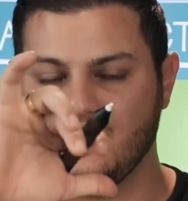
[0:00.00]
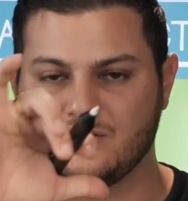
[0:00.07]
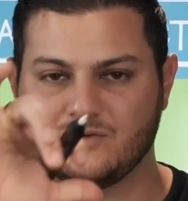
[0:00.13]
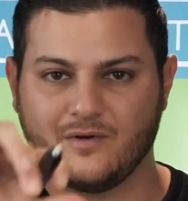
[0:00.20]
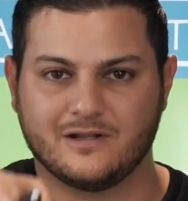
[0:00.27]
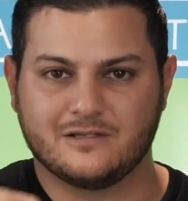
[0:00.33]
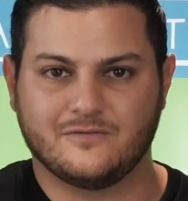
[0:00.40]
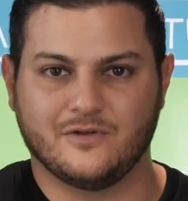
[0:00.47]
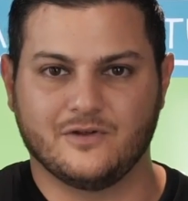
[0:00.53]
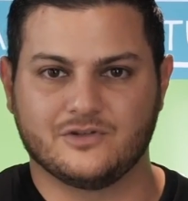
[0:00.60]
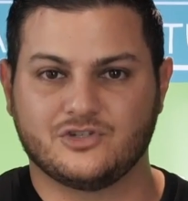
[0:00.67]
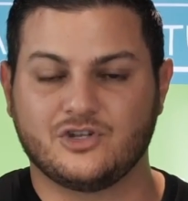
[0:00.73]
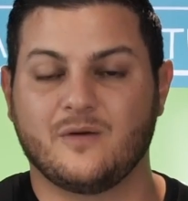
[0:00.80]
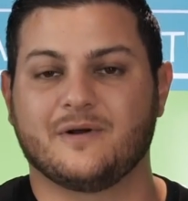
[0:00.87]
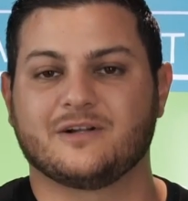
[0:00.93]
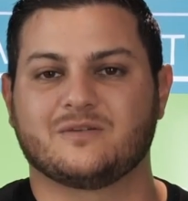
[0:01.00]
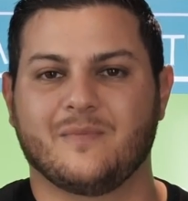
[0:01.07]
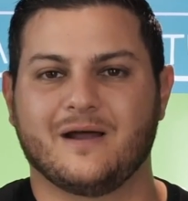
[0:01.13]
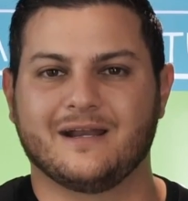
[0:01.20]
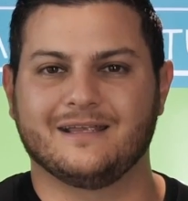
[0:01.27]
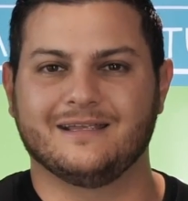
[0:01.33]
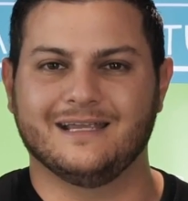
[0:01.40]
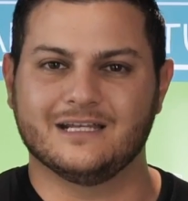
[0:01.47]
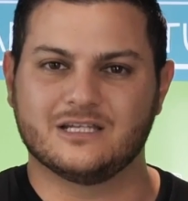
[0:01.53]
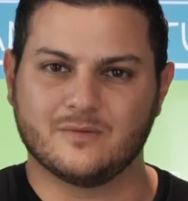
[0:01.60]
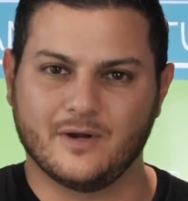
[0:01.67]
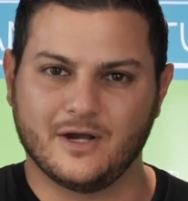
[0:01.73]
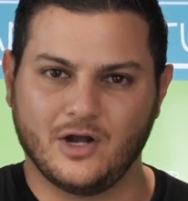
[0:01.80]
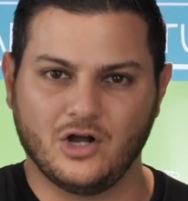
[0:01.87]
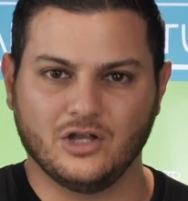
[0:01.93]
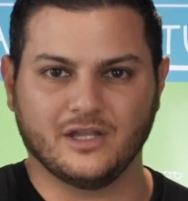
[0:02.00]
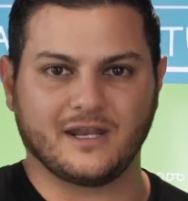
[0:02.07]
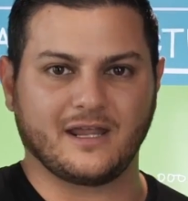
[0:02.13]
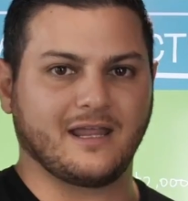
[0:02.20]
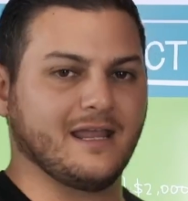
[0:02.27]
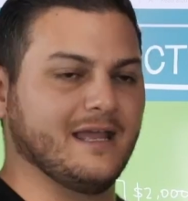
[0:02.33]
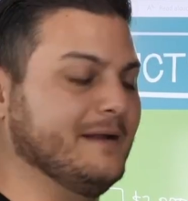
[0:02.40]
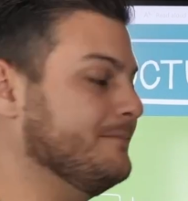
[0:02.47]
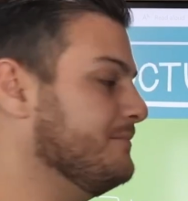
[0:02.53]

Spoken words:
transfer so much money into my holiday account.